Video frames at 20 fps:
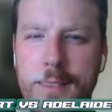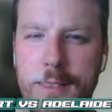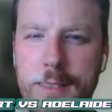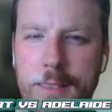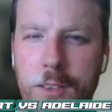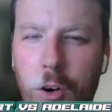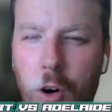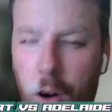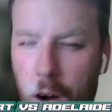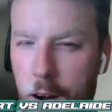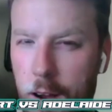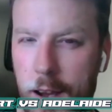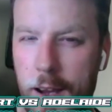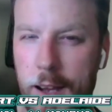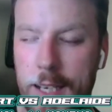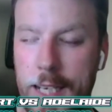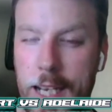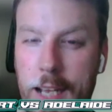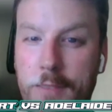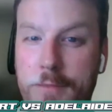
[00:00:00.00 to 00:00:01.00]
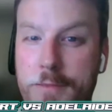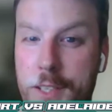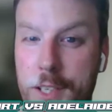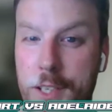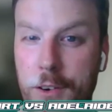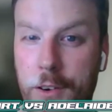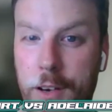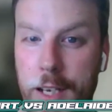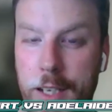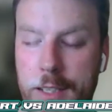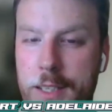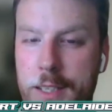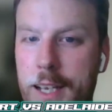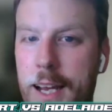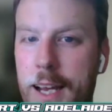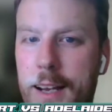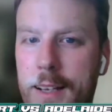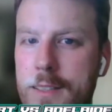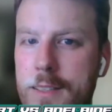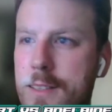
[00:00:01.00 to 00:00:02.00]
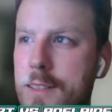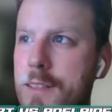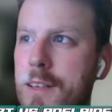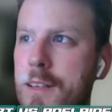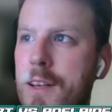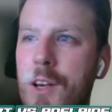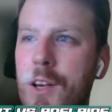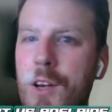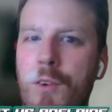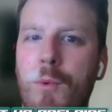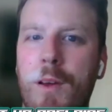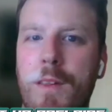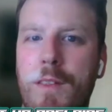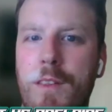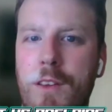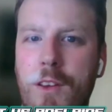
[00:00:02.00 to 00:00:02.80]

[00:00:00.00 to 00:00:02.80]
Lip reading: Or I have serious doubts whether you